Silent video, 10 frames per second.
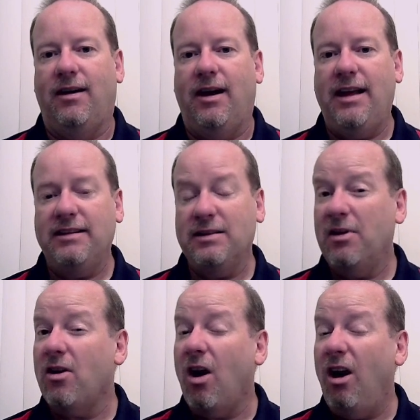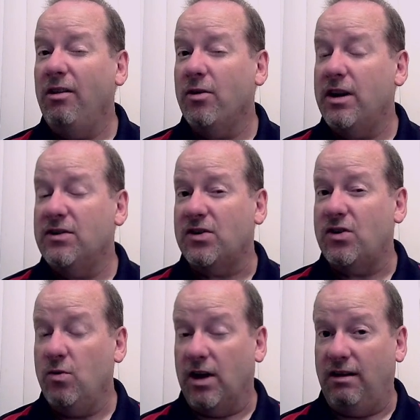And that's about all there is
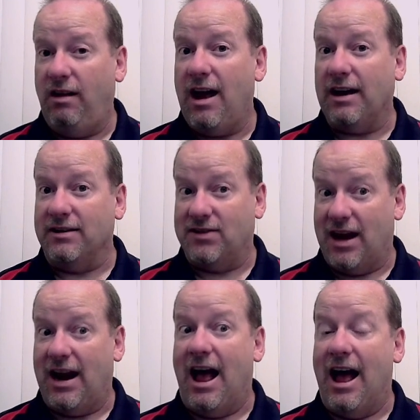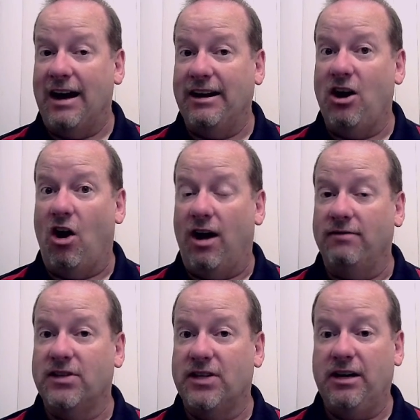to a clock, is that on and
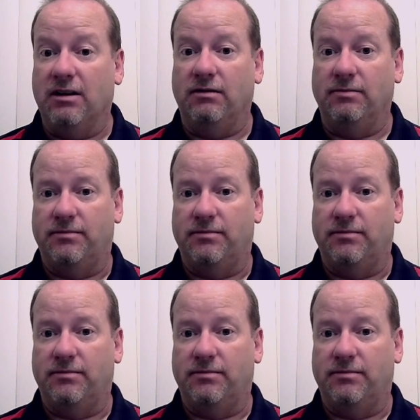off signal.